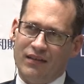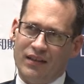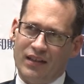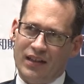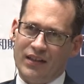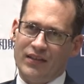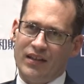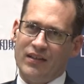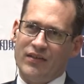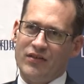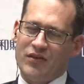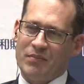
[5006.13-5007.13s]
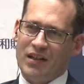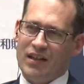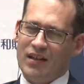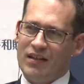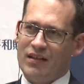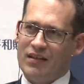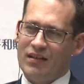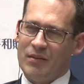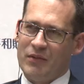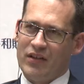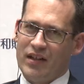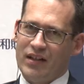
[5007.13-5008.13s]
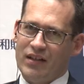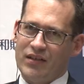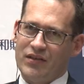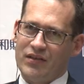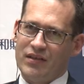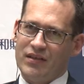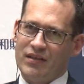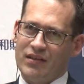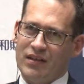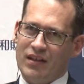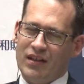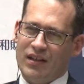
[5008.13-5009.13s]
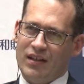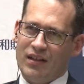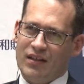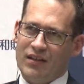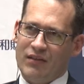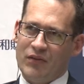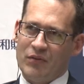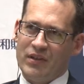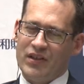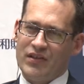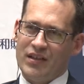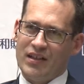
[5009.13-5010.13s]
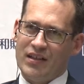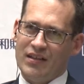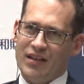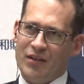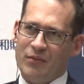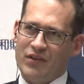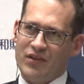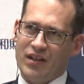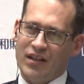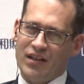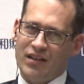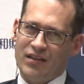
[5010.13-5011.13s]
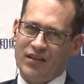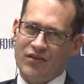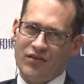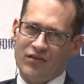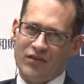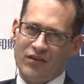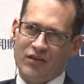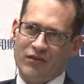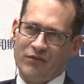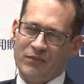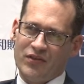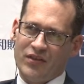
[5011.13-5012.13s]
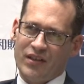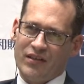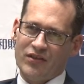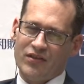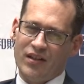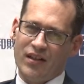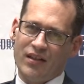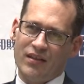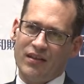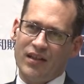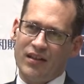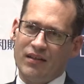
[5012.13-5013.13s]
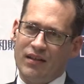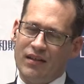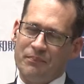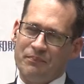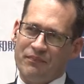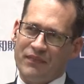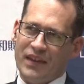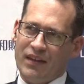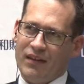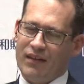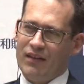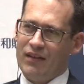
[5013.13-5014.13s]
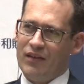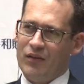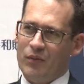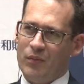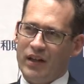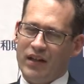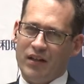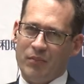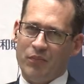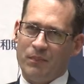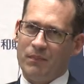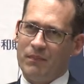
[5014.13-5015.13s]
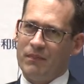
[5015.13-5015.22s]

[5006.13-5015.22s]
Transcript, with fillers: the United States and Japan and the democratic countries uh, of the region at a time when China continues to sort of go from strength to strength. And then you wake up